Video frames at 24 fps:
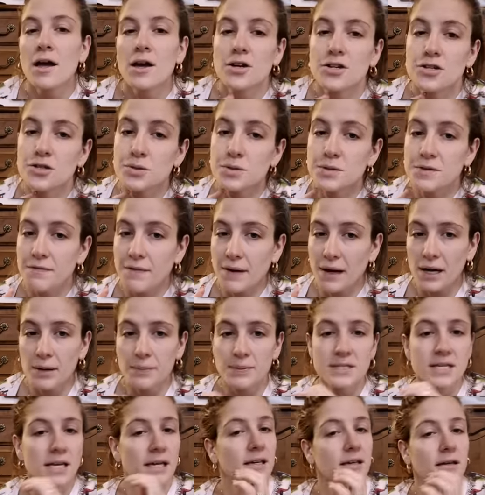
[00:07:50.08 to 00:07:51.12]
she was very
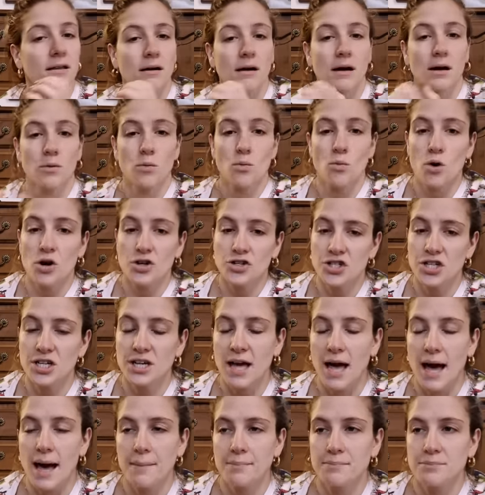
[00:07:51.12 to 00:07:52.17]
particular on what she
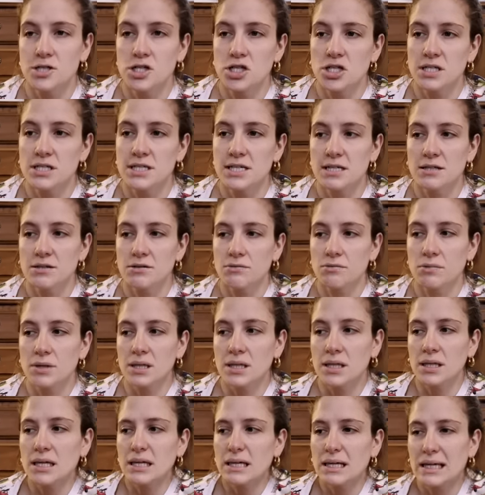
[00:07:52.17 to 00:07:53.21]
kept. She didn't
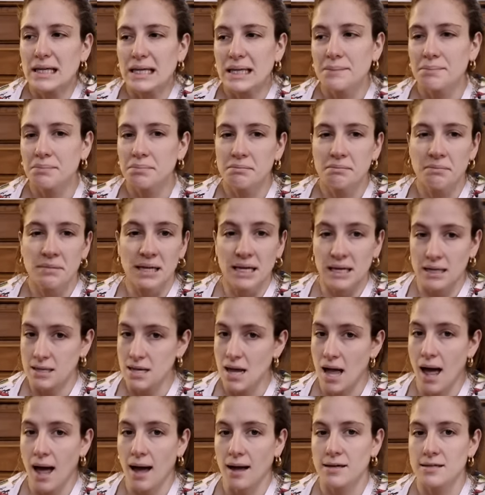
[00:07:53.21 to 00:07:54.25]
really keep
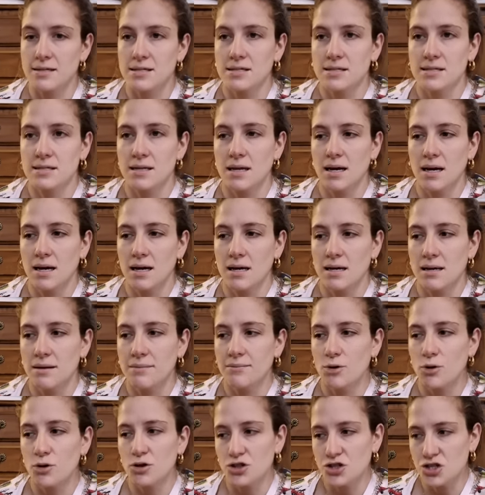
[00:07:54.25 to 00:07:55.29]
knickknacks um,
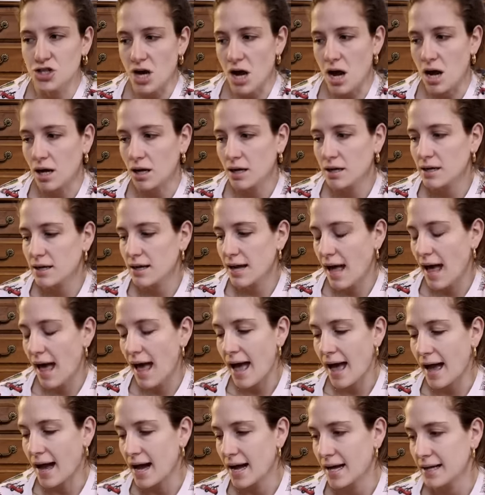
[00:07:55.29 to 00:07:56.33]
or junk.
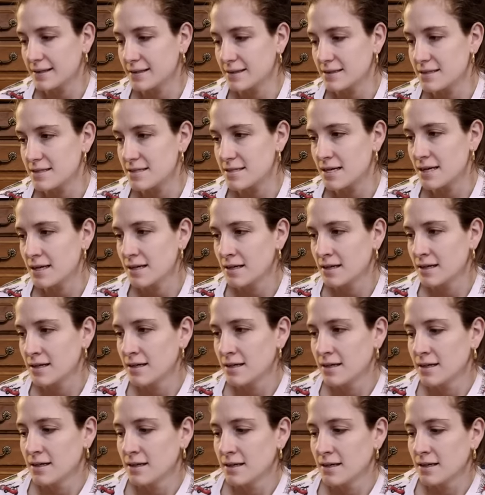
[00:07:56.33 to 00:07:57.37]
And
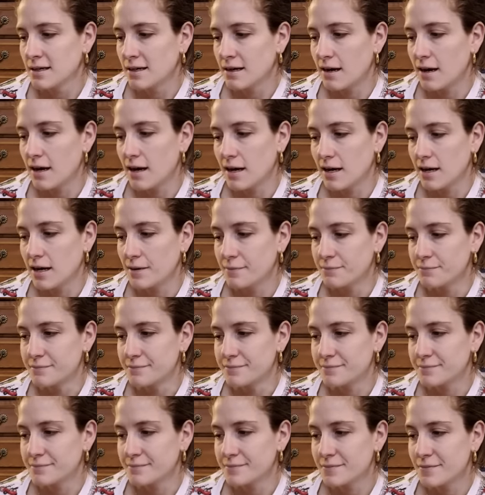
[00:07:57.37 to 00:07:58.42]
um,
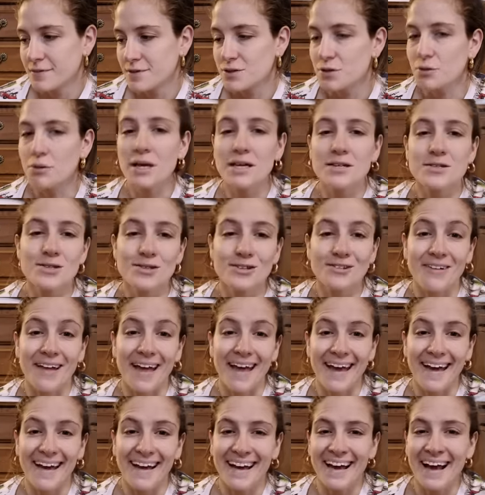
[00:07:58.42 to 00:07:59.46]
so yesterday